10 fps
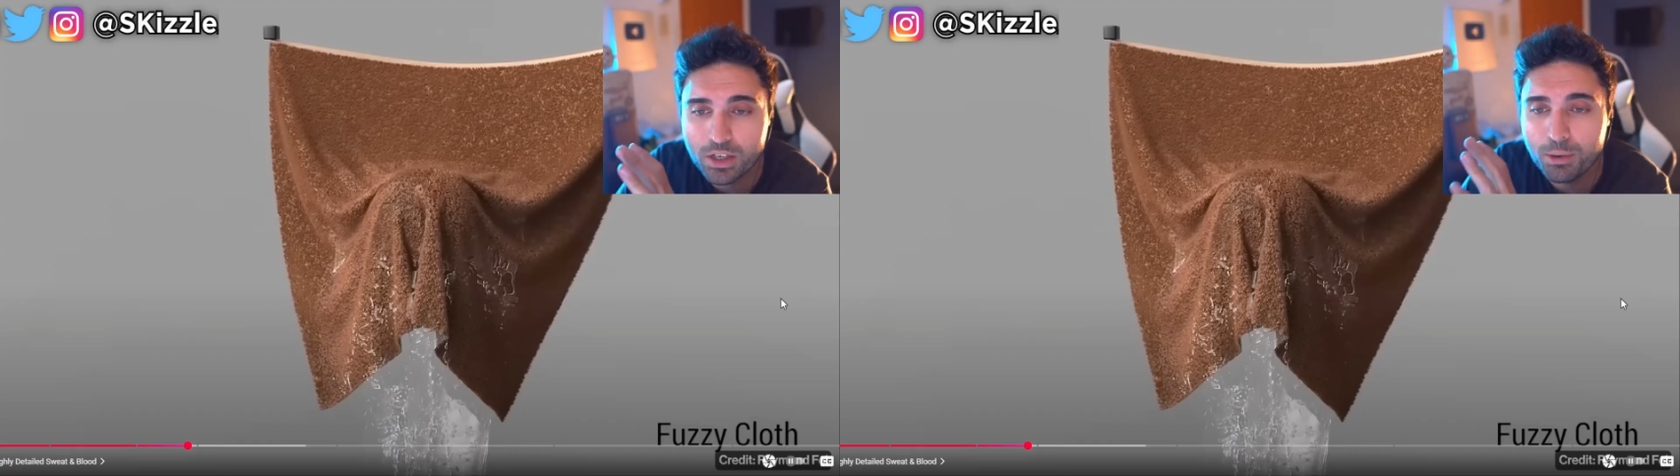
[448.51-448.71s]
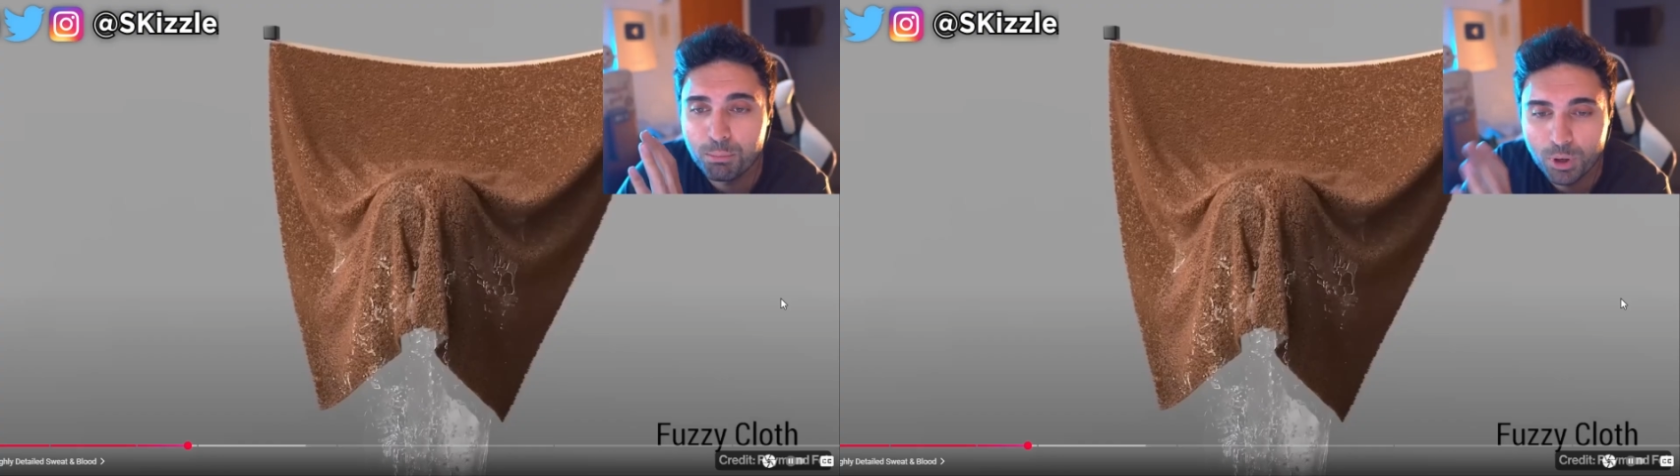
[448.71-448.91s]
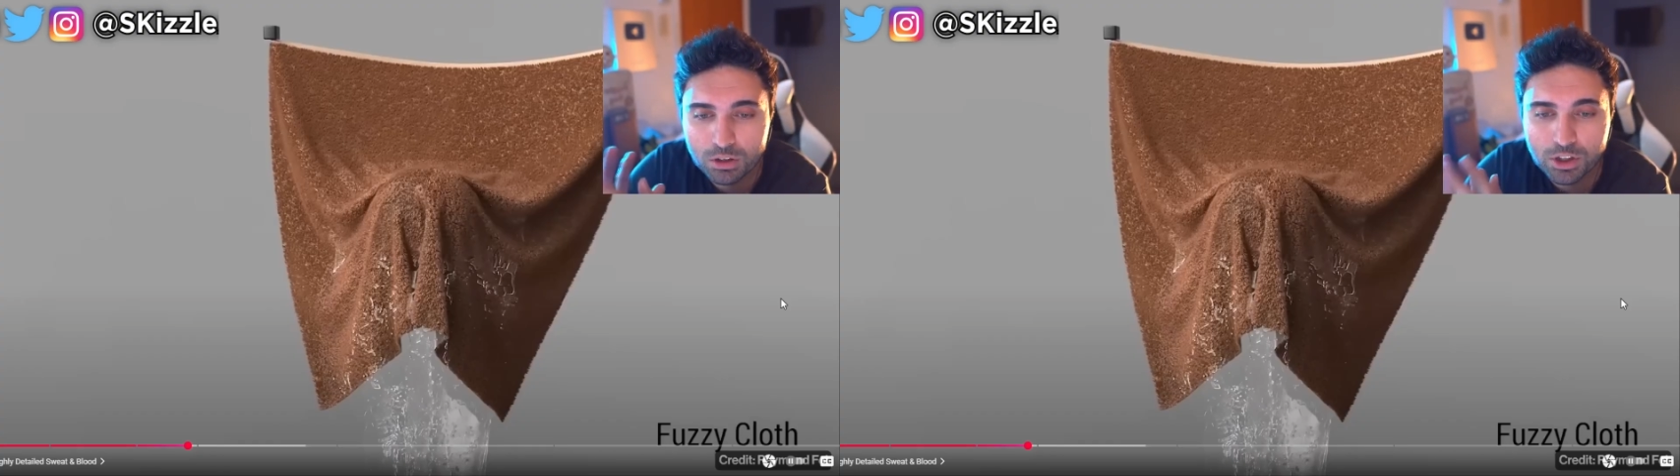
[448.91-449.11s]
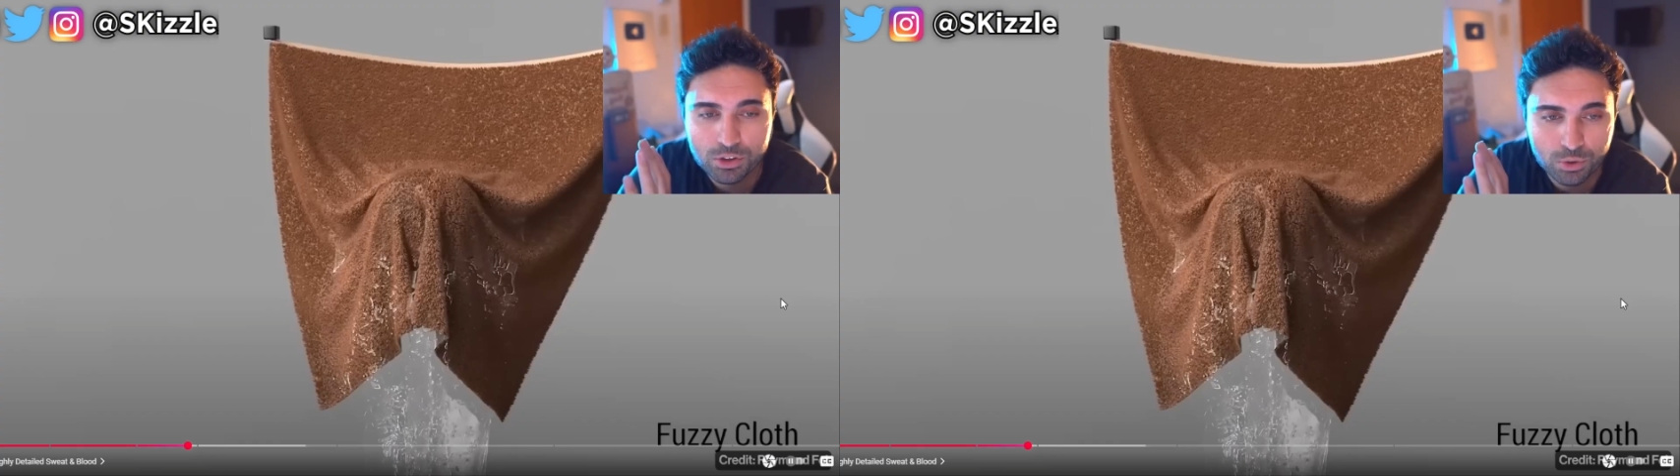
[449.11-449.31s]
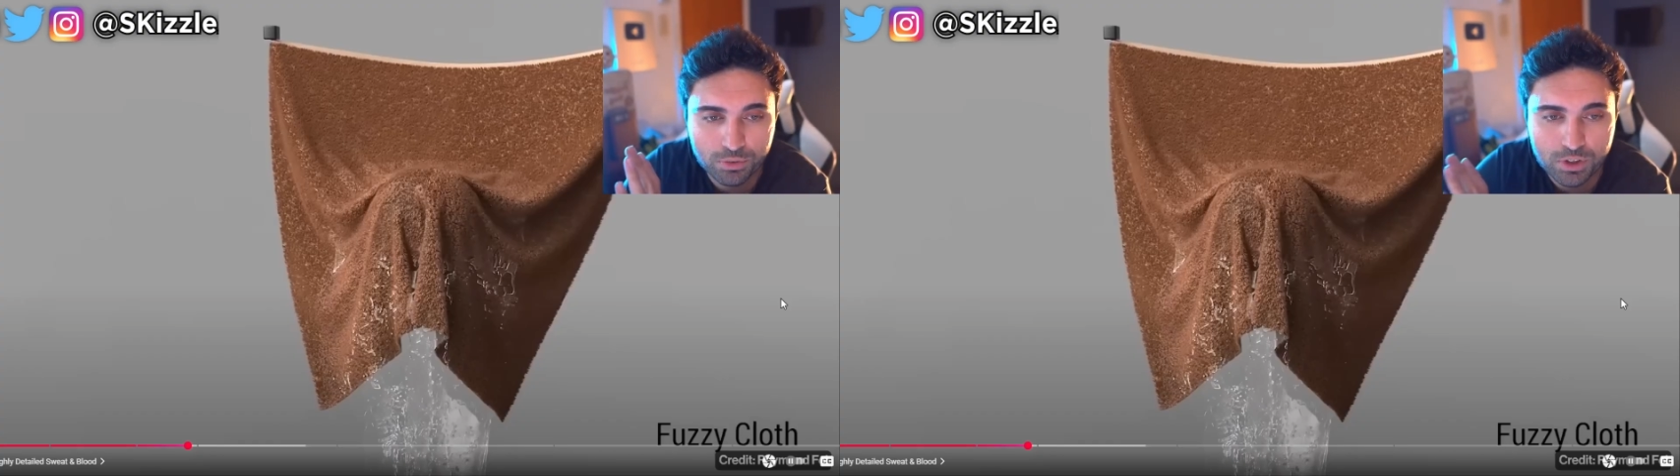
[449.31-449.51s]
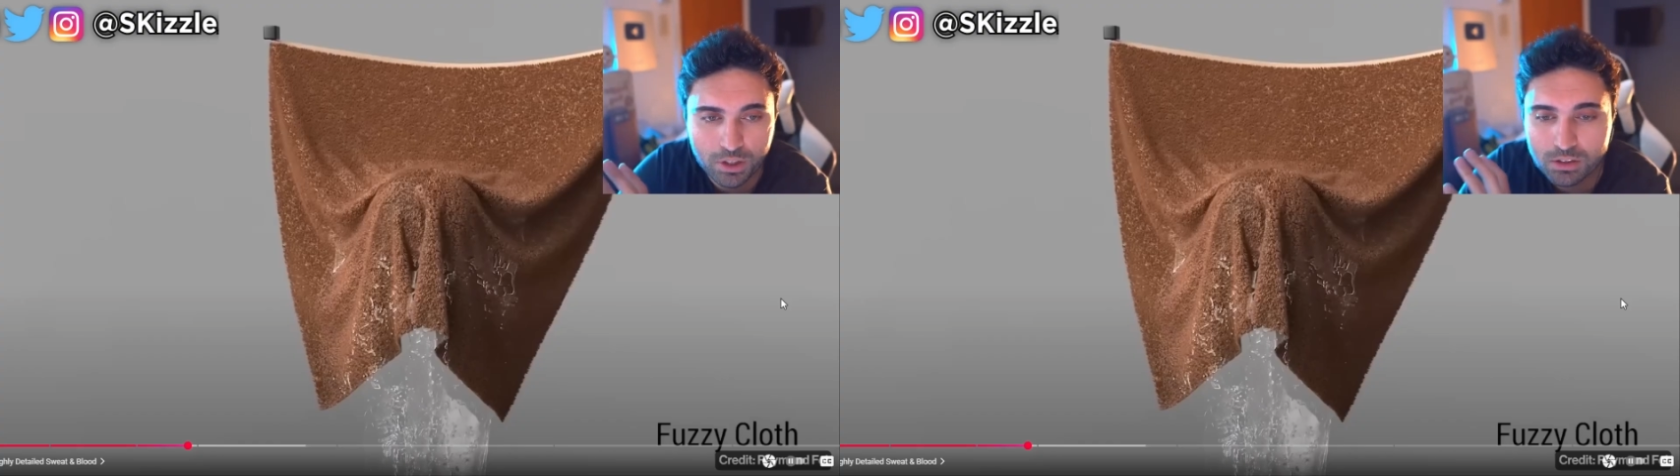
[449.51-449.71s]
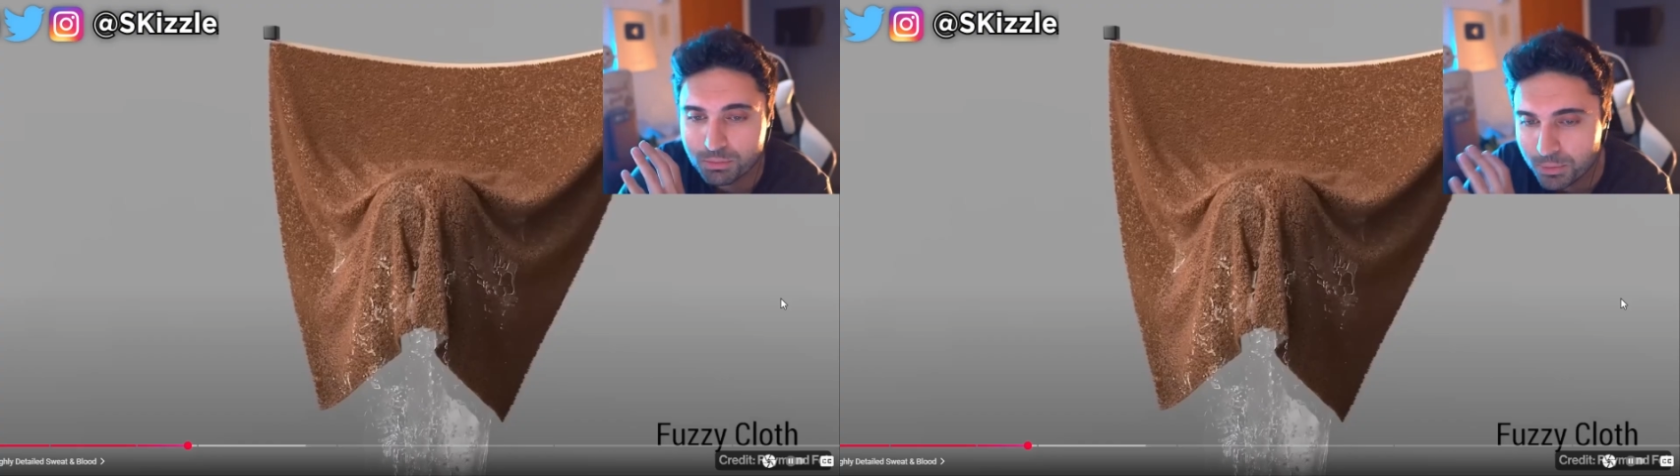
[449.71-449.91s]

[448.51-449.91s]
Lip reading: a multitude of things.